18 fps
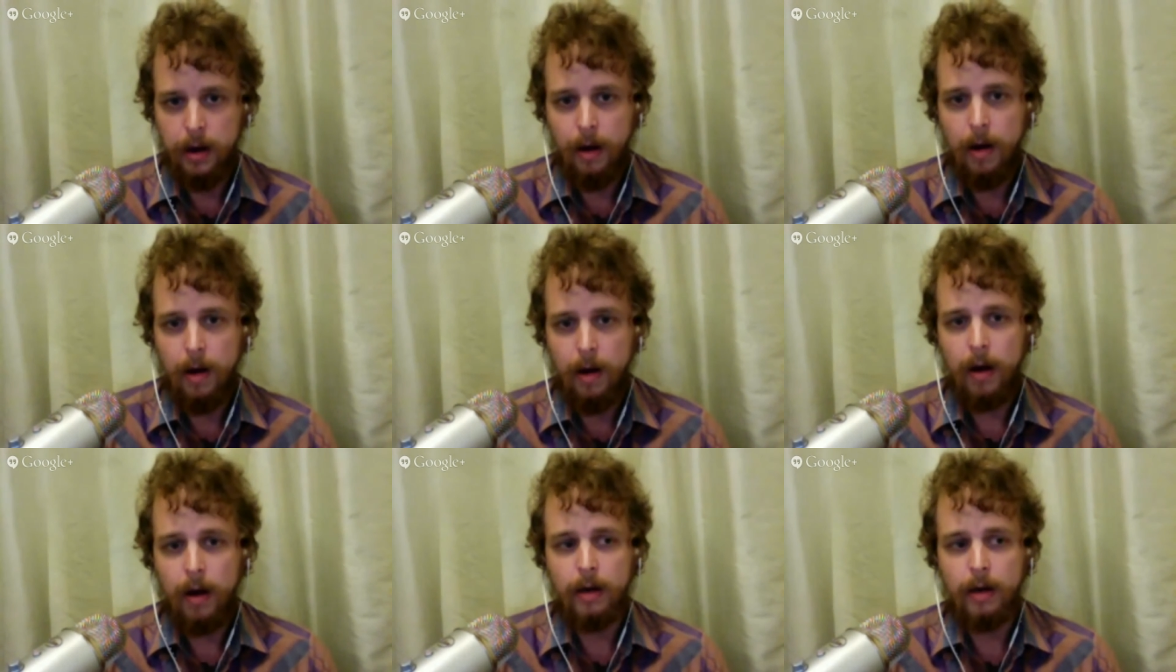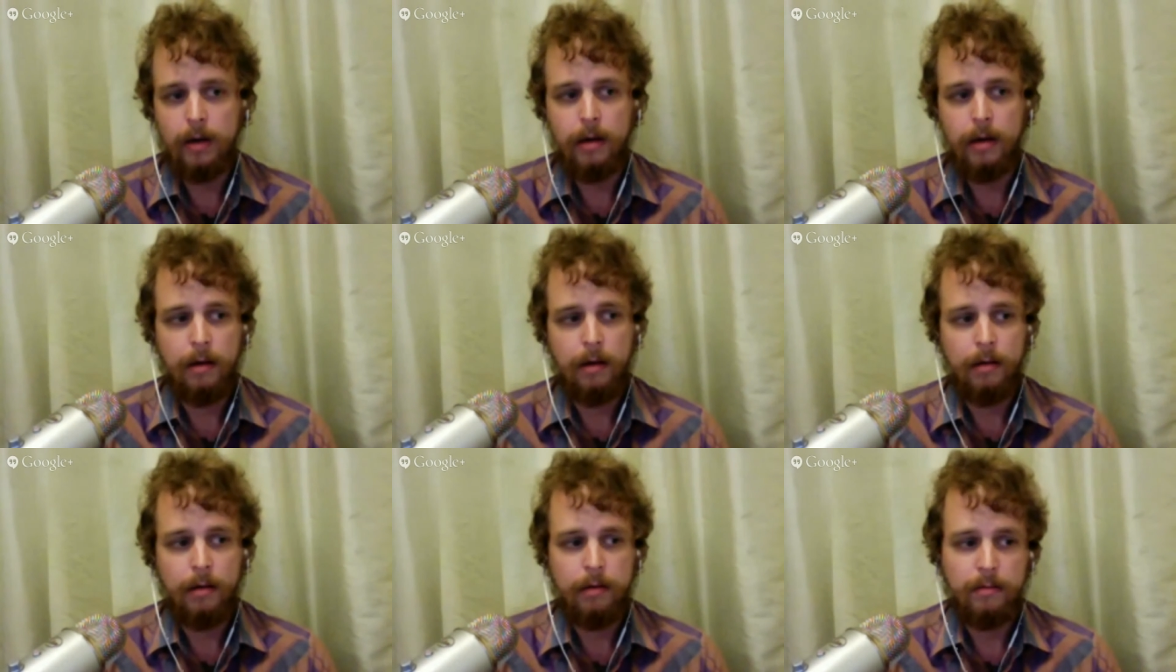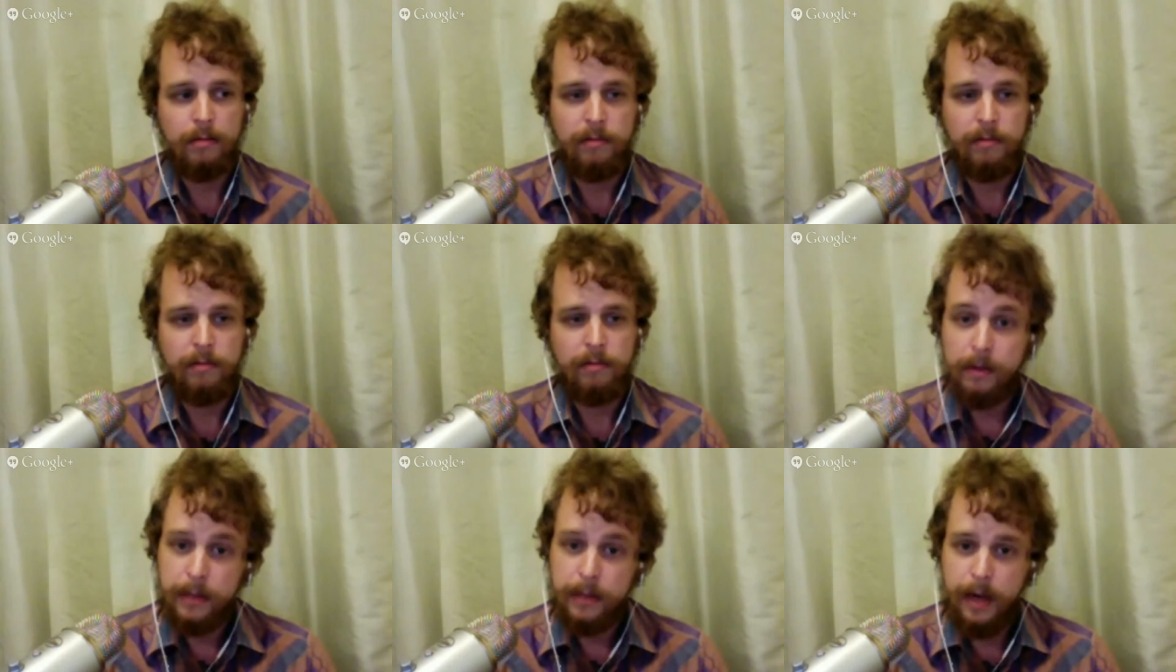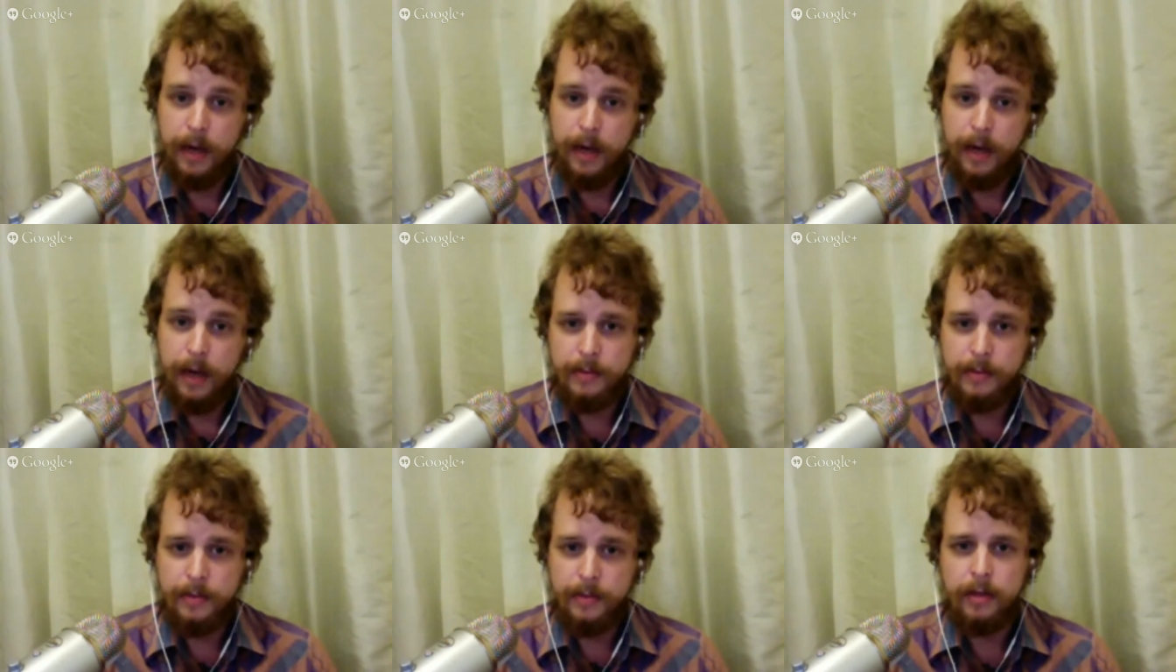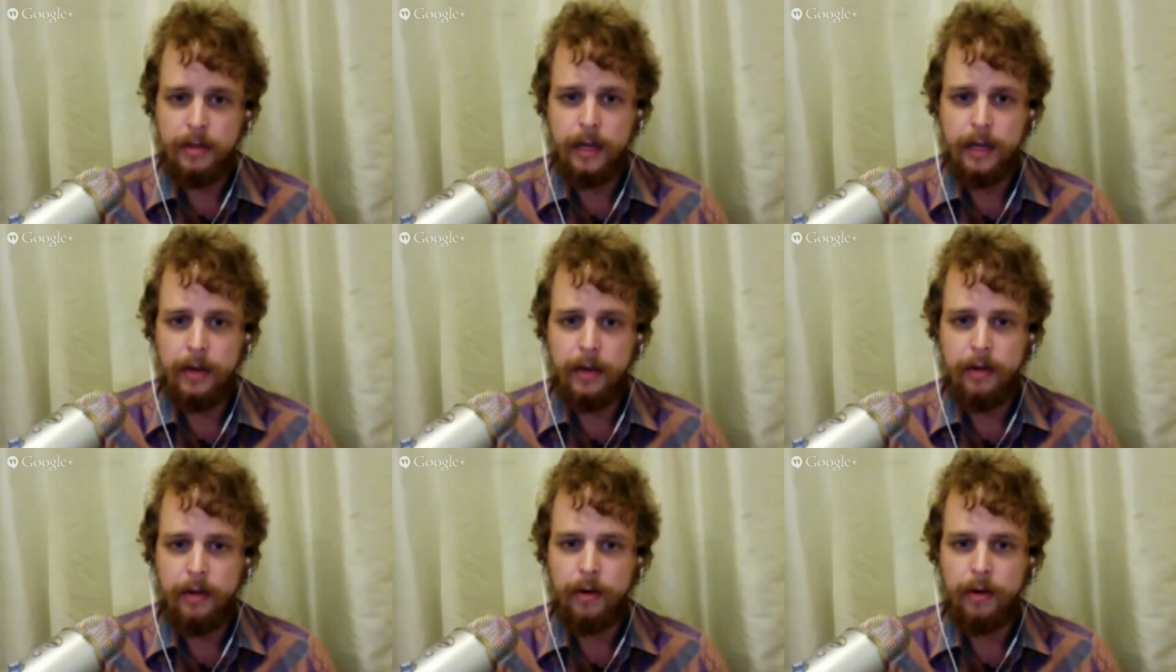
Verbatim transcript: on filming cops all day,